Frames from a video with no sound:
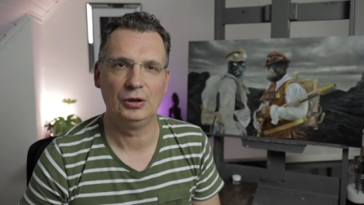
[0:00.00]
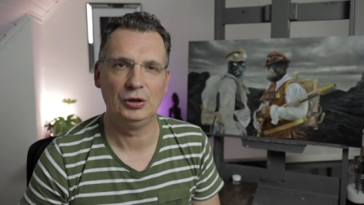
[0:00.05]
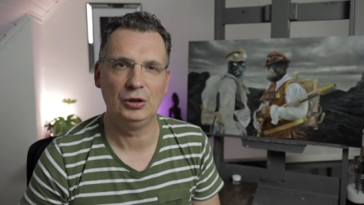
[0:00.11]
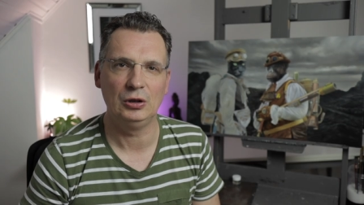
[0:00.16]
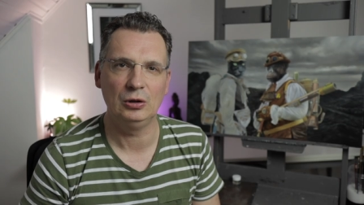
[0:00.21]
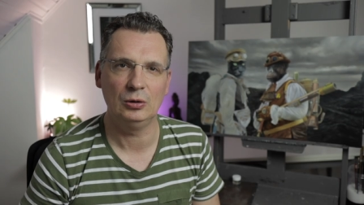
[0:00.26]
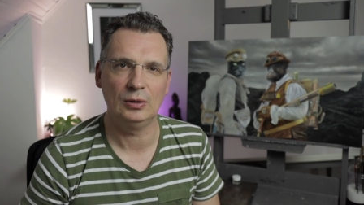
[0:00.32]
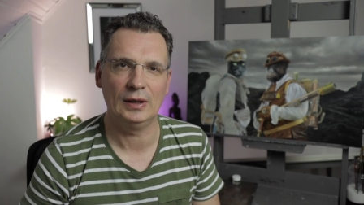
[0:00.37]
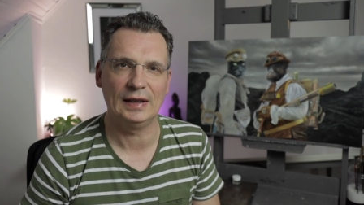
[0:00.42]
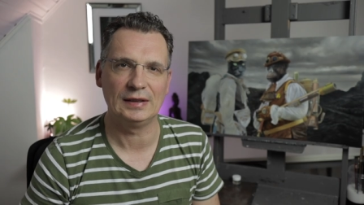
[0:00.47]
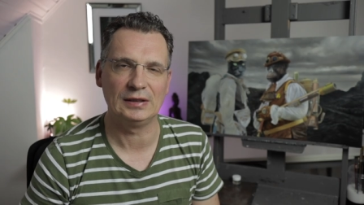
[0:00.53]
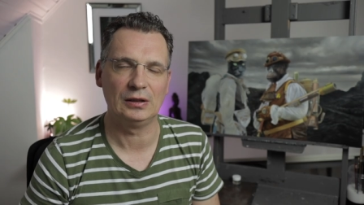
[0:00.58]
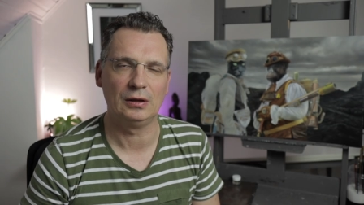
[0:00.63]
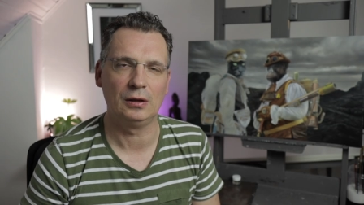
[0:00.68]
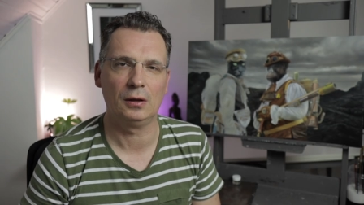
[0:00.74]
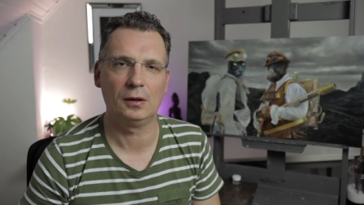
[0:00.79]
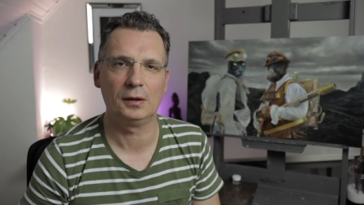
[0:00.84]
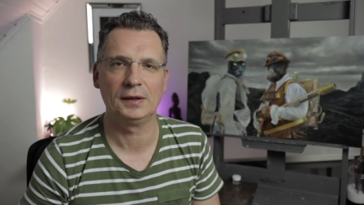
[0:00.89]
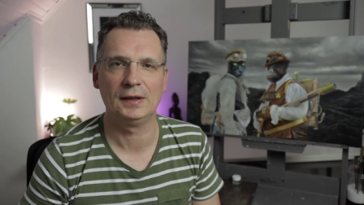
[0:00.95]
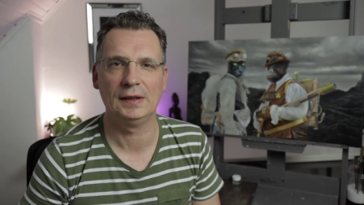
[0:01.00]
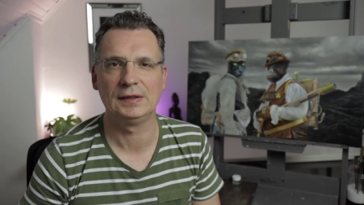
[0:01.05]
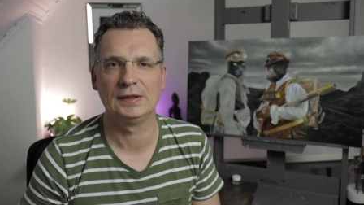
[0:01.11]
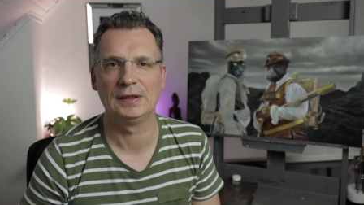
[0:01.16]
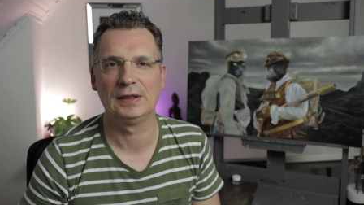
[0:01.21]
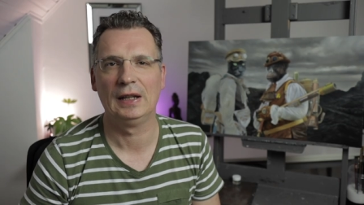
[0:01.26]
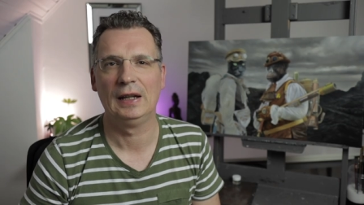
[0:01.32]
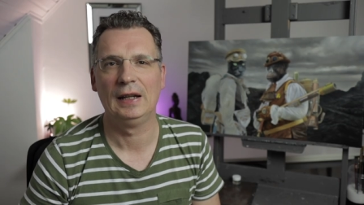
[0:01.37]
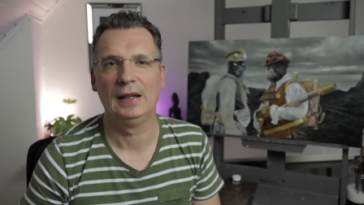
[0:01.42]
you as an
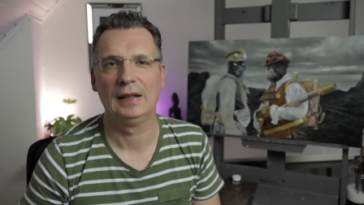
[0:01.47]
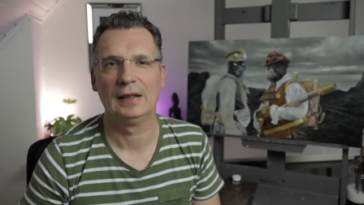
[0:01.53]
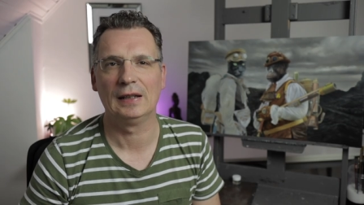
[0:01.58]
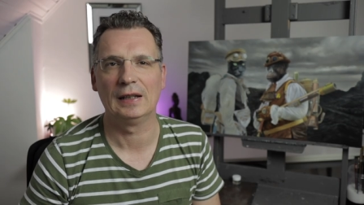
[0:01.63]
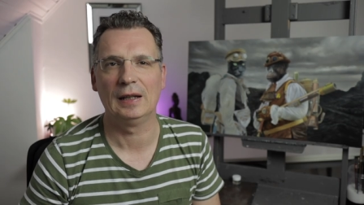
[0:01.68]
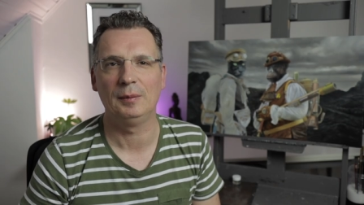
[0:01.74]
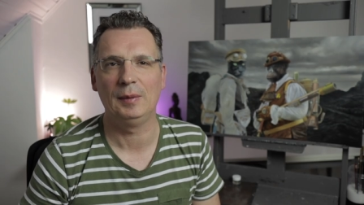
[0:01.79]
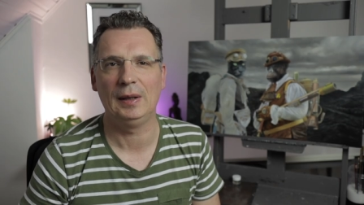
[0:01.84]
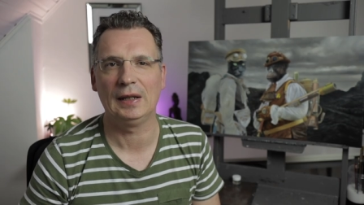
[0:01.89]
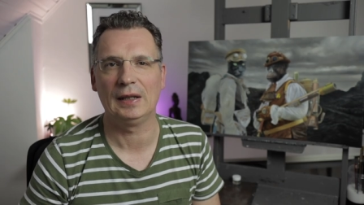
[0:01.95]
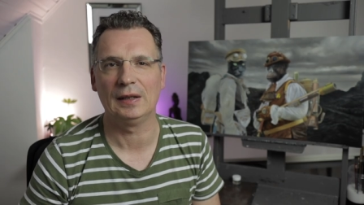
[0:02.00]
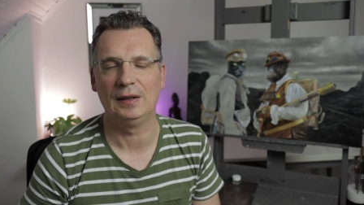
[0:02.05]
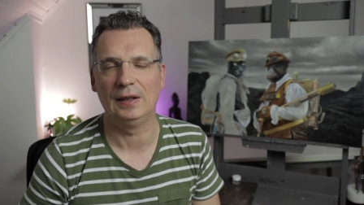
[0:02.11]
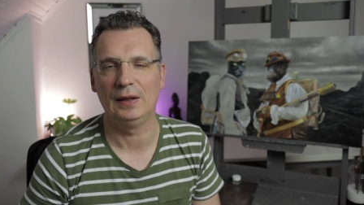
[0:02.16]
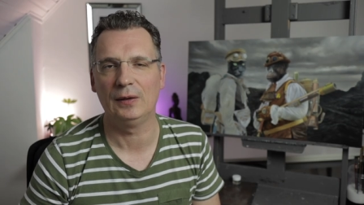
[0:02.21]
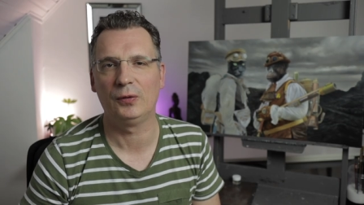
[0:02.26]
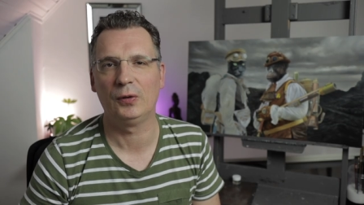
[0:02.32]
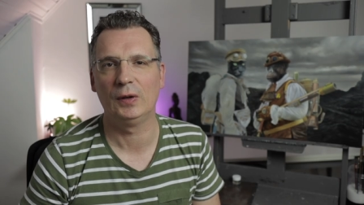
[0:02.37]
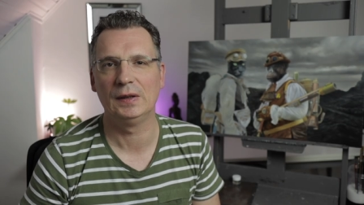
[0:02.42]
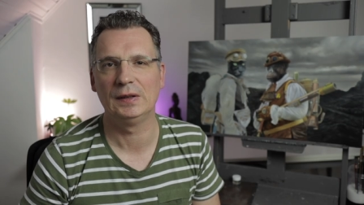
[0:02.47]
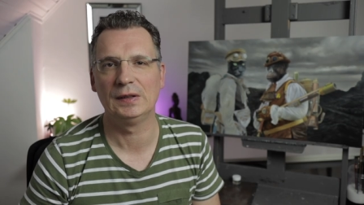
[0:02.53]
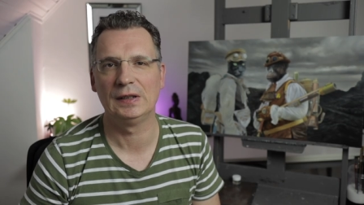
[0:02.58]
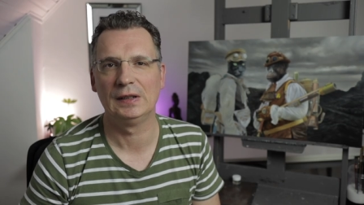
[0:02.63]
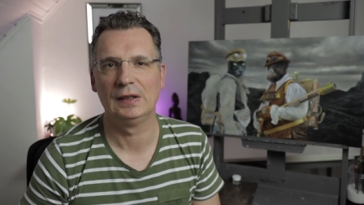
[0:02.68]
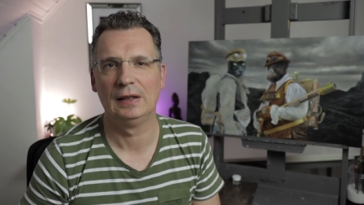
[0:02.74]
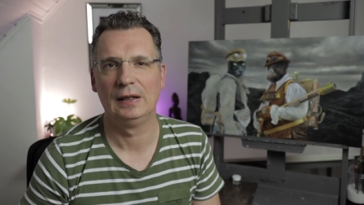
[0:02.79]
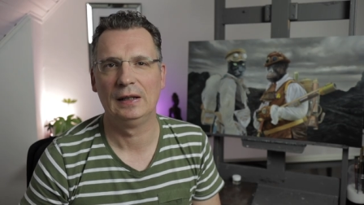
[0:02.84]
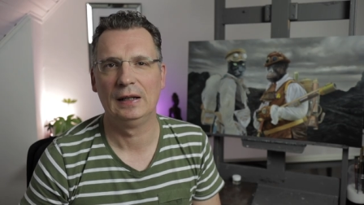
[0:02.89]
artist can make a difference